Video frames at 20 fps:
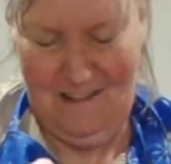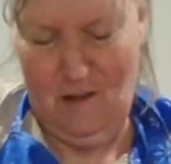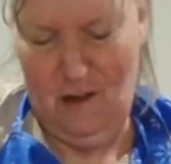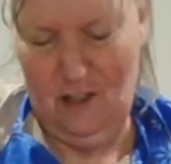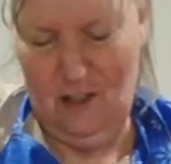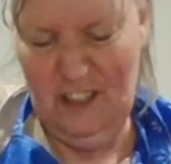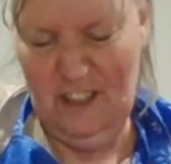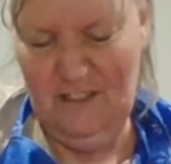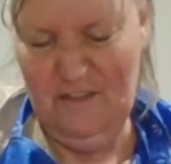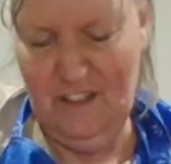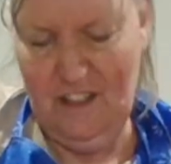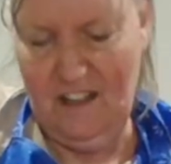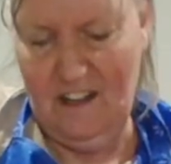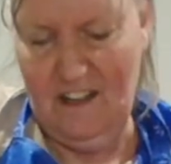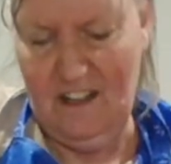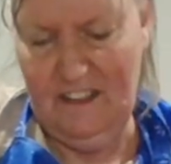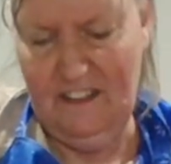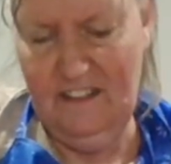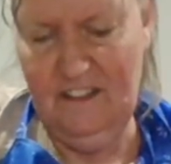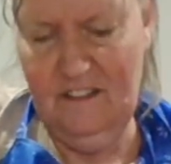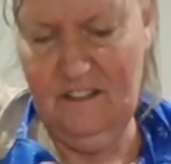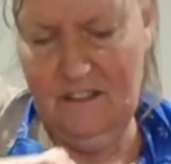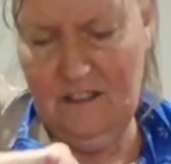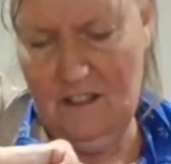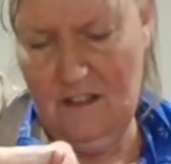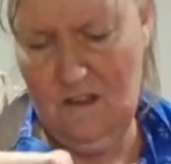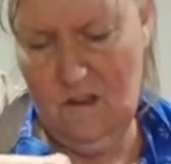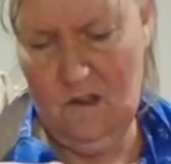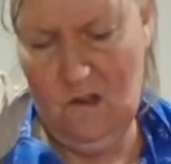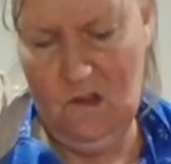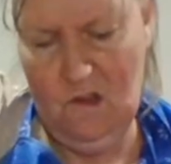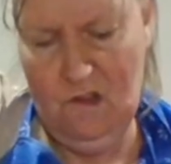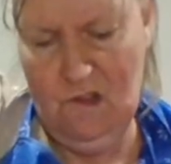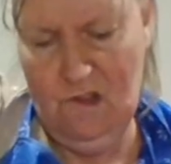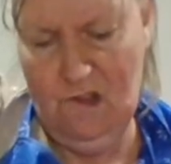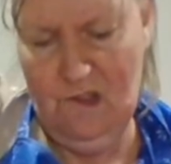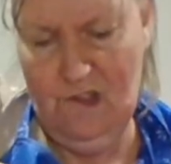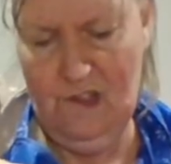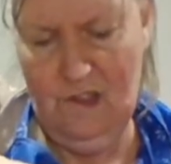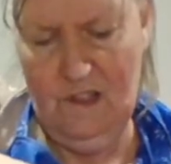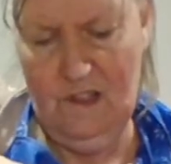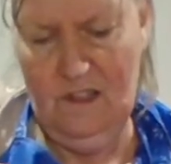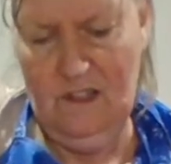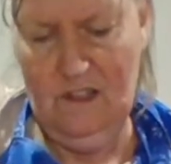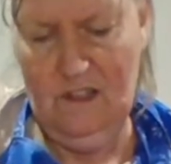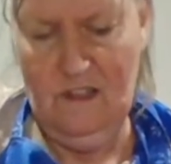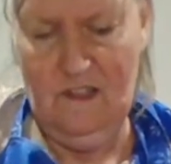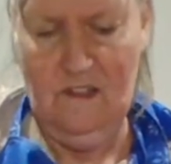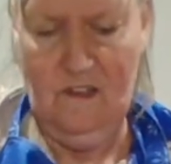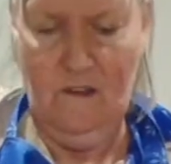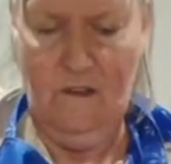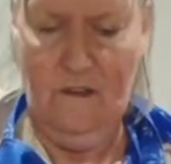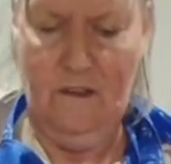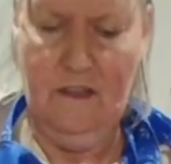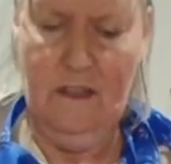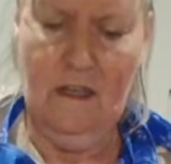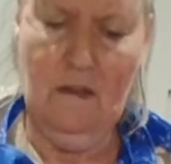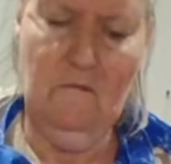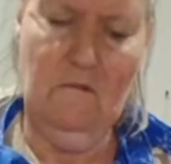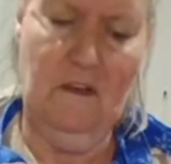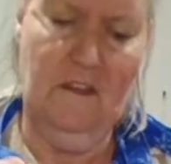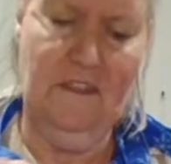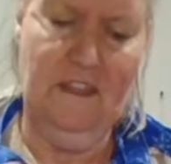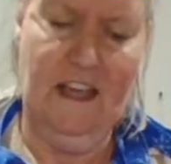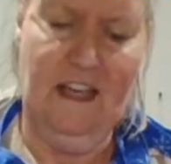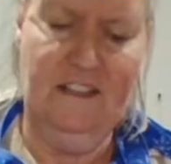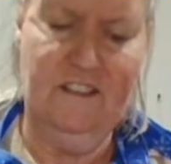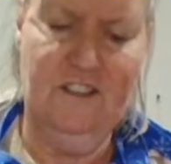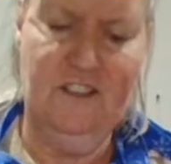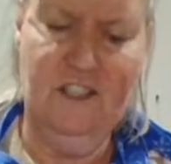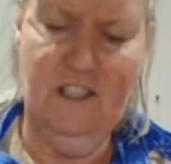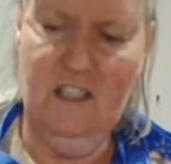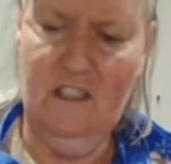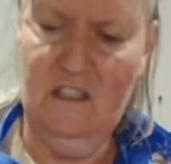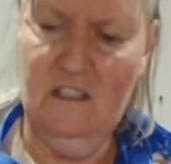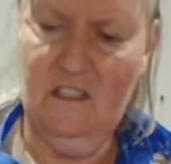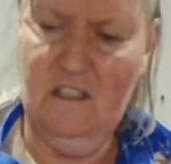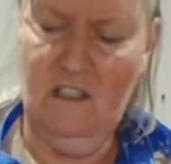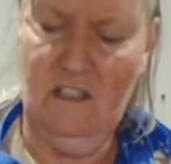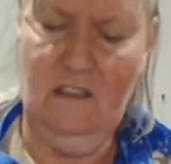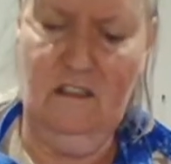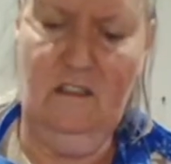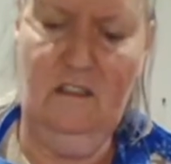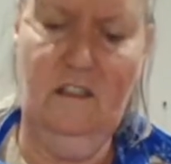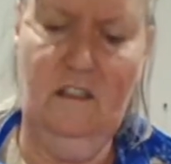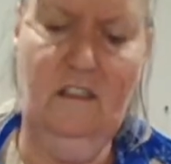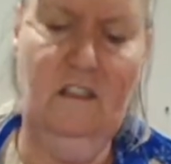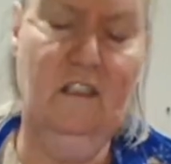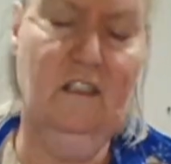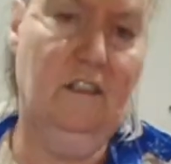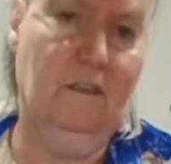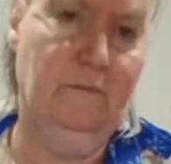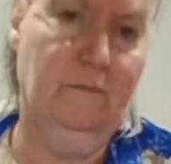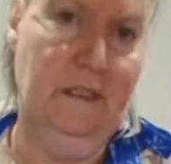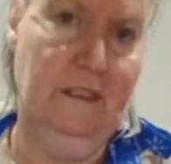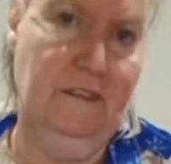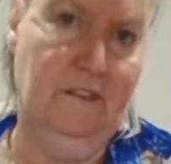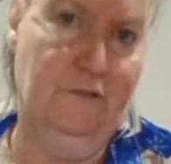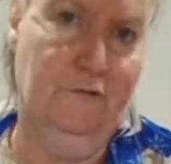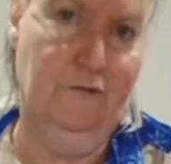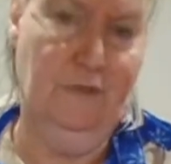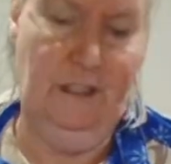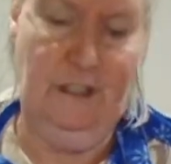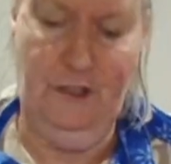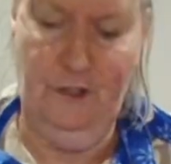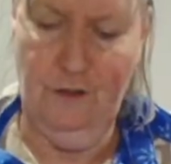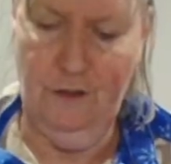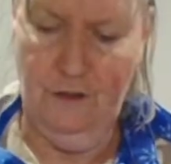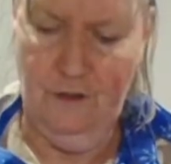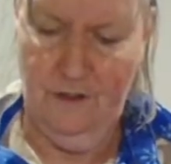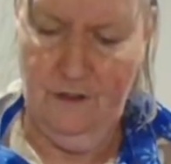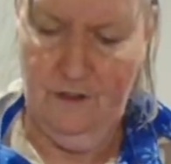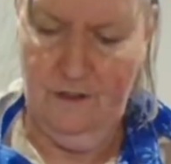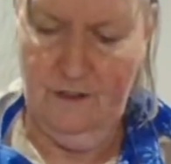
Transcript: All different kinds. I think I want that just a little bit greener.